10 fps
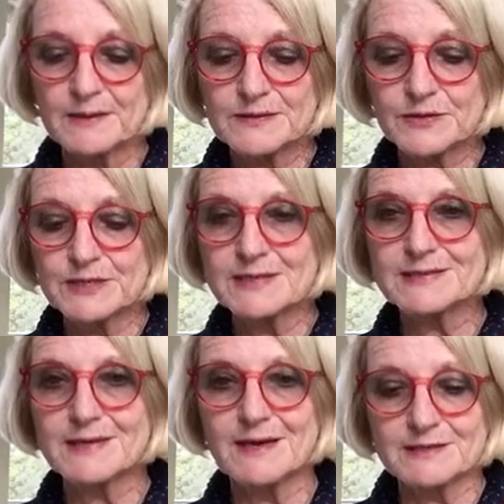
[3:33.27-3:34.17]
So
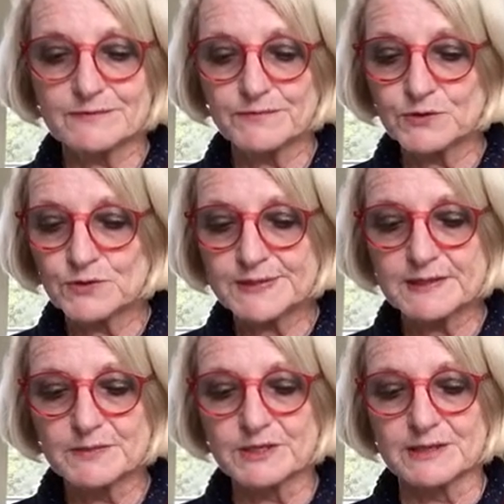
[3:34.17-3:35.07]
NESA has 4
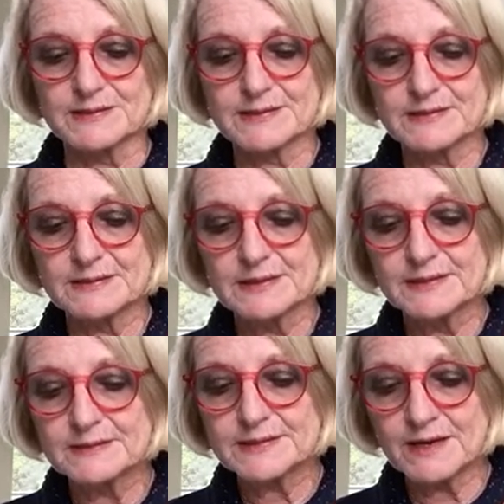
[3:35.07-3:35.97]
subjects,
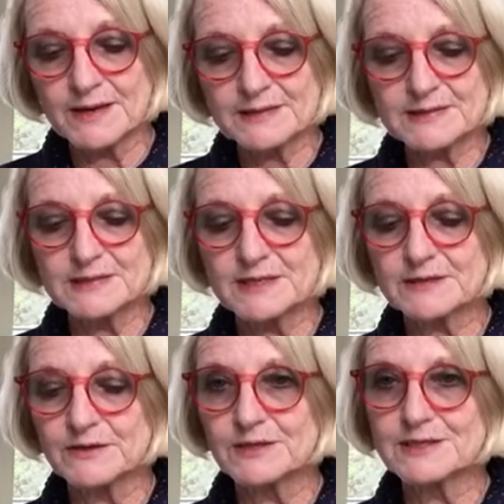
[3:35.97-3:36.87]
science and
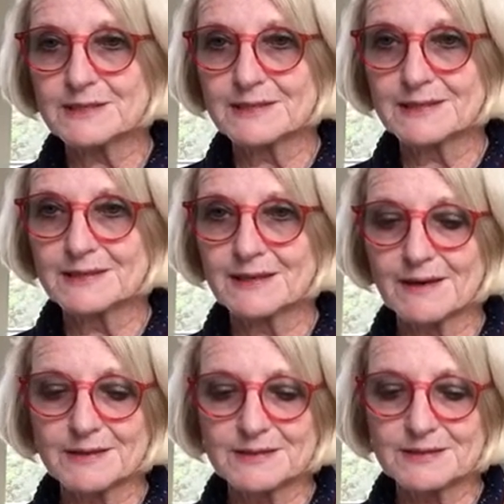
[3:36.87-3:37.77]
technology in
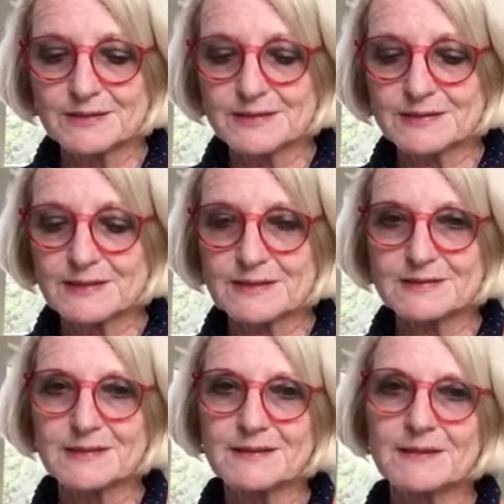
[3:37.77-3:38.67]
kindergarten to year
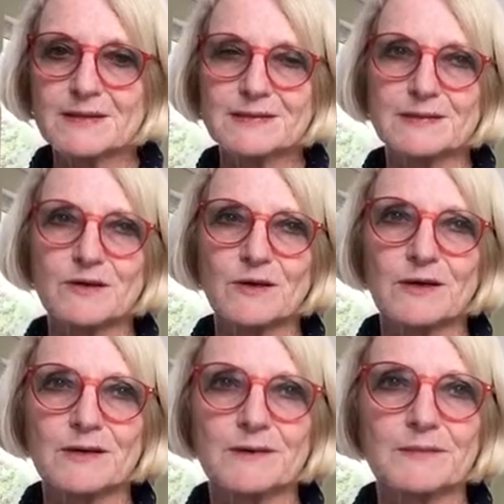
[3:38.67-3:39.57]
6, and there's a
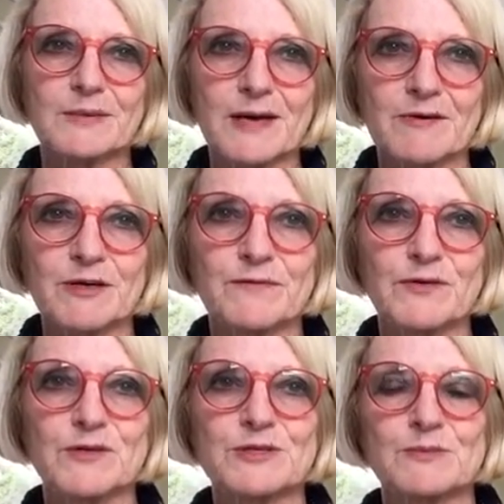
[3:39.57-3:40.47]
current
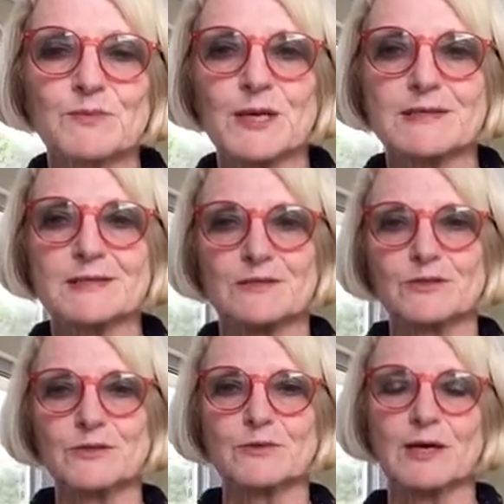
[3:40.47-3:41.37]
version plus a
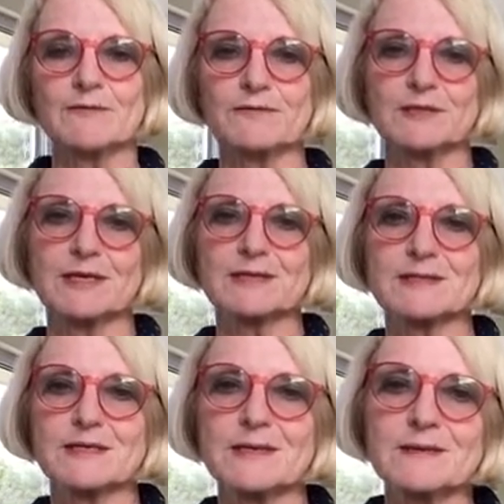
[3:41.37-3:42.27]
new one for
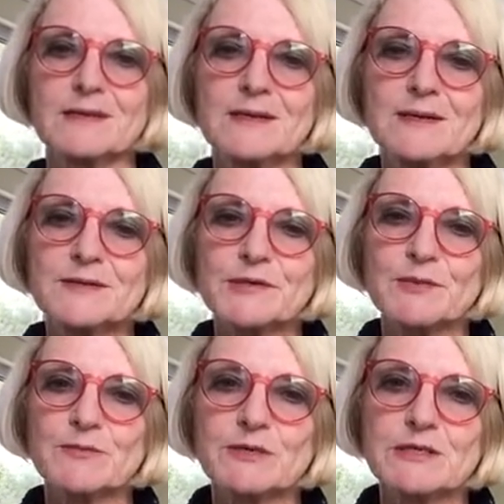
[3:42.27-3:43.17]
next year. So it
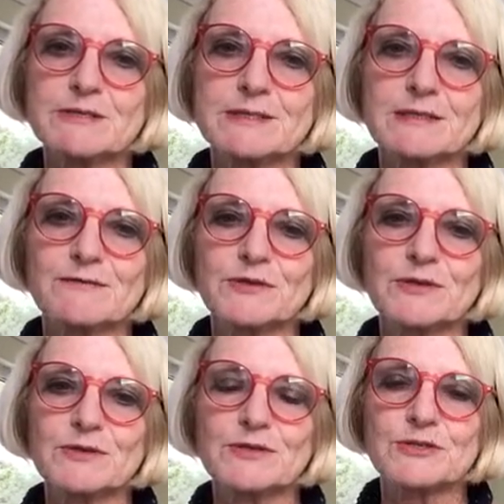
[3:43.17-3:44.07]
might be interesting for
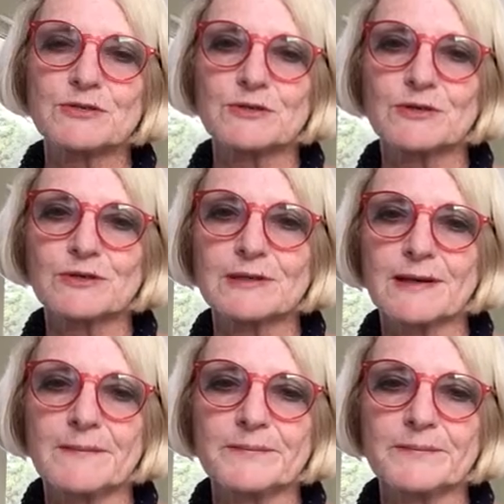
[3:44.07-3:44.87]
you to look